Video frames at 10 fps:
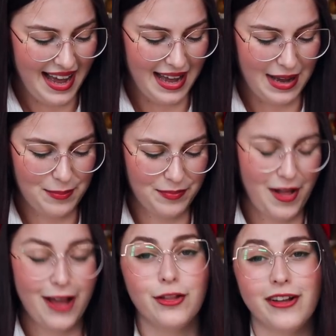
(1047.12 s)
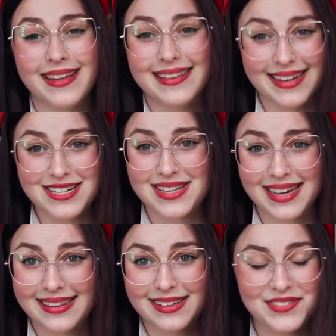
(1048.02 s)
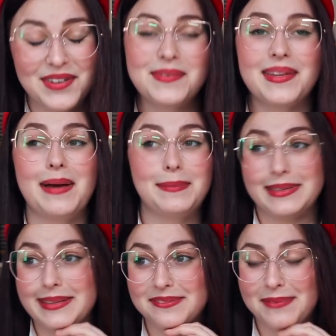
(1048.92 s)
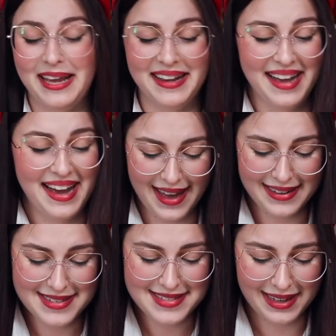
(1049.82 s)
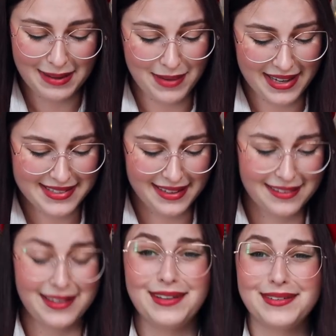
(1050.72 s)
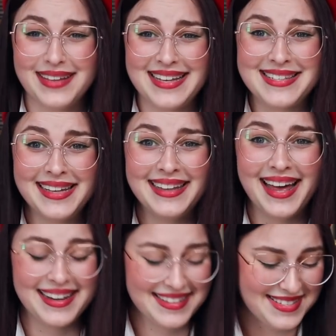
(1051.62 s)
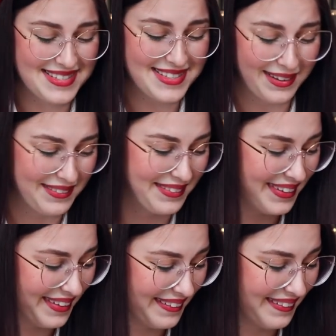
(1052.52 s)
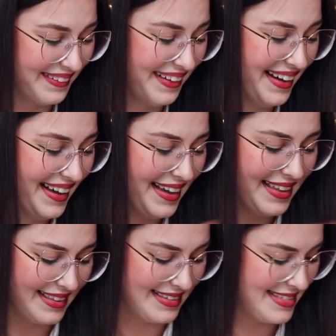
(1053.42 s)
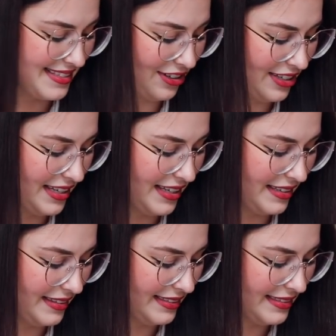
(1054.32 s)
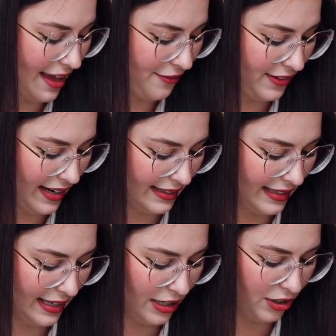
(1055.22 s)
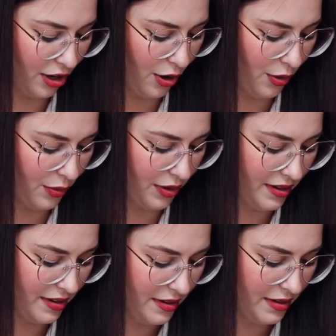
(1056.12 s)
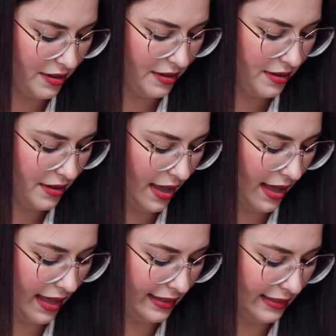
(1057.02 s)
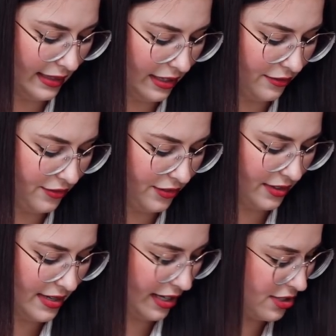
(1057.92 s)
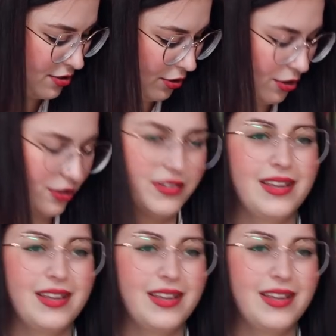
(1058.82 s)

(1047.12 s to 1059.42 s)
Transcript: Not that there is anything wrong with that, believe me. That is amazing. Thank you, Bess. That is so cute. It's gonna definitely go and live next to all of